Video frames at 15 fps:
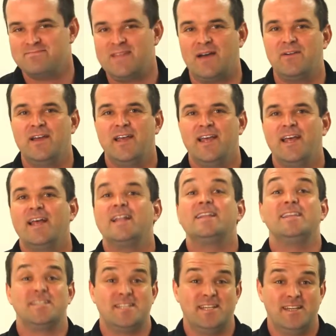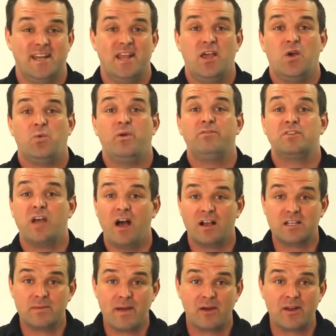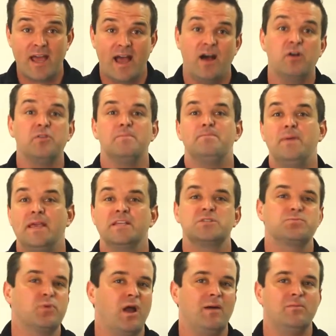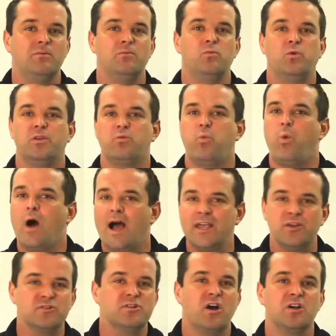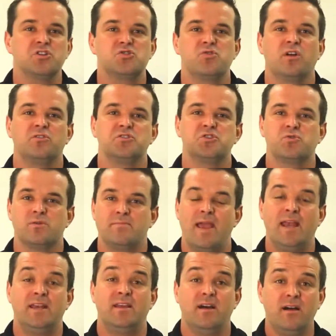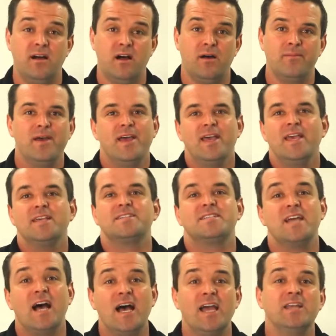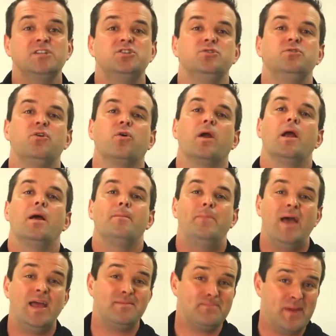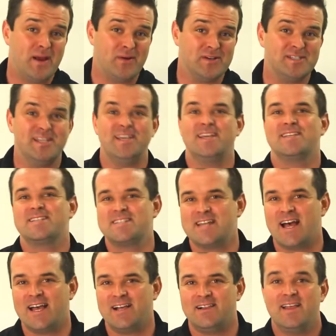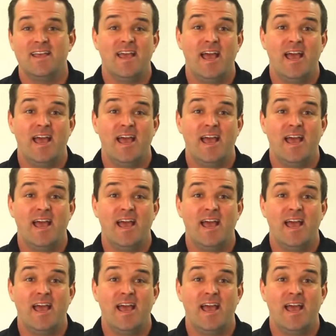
Now, listen. We've talked about how the biggest problem with why your dog struggles to remain calm is tied to your pet parenting style.